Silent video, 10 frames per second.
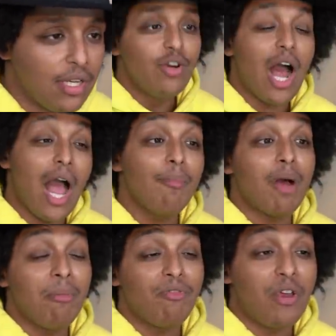You know,
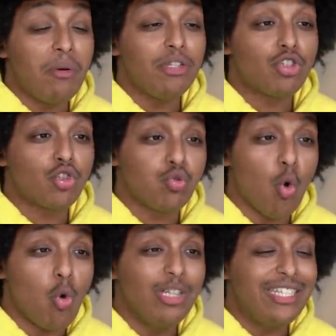I'm a very
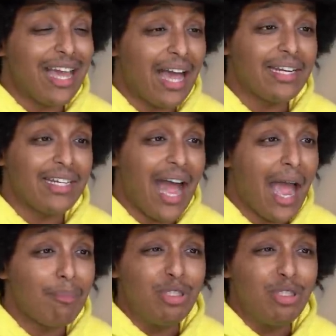trolly kind of guy.